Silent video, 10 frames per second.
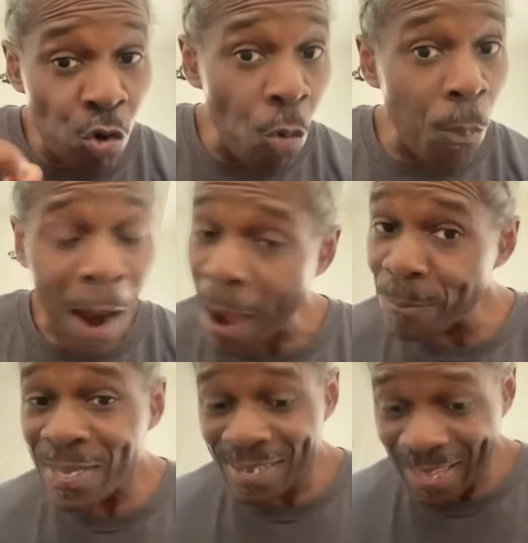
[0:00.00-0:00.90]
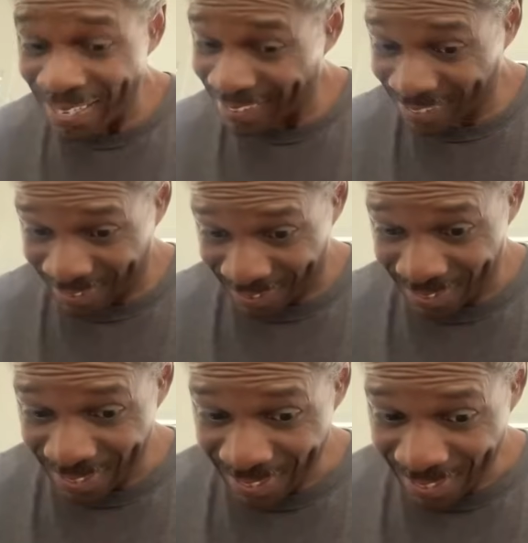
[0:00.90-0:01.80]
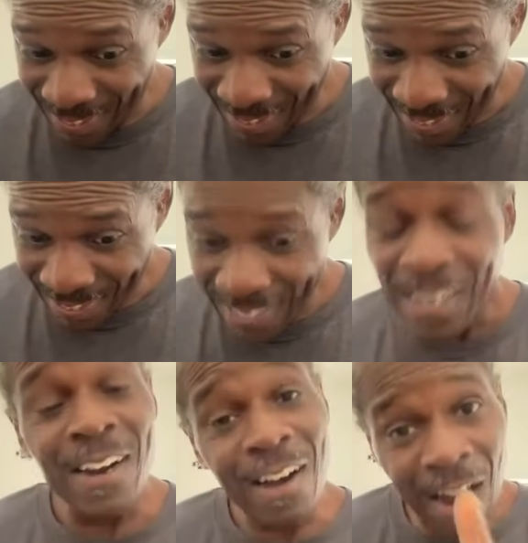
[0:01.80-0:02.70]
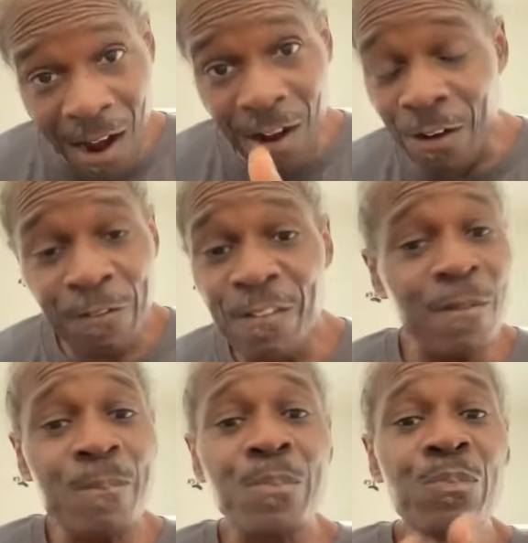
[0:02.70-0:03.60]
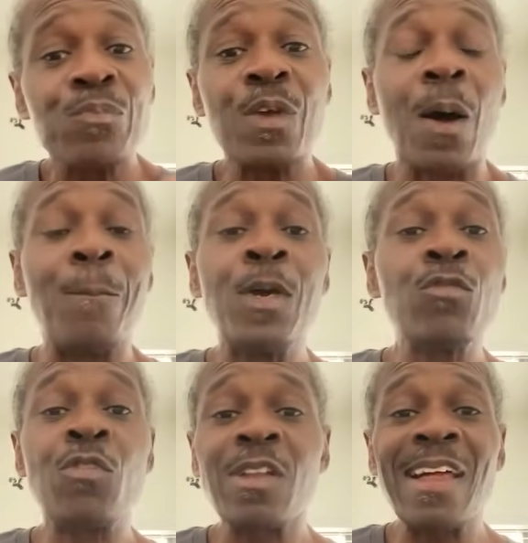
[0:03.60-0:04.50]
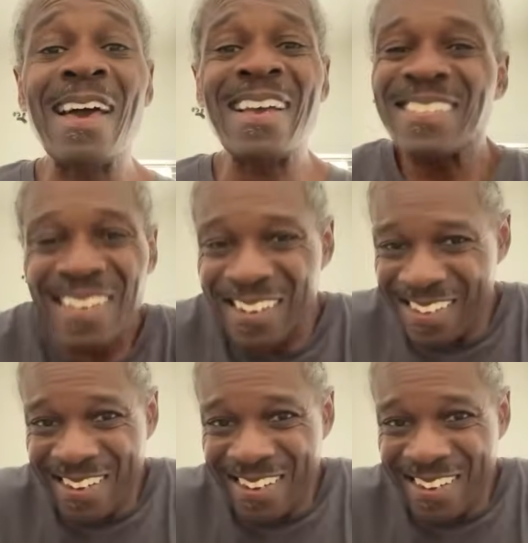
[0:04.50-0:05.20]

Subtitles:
population of a middle class, a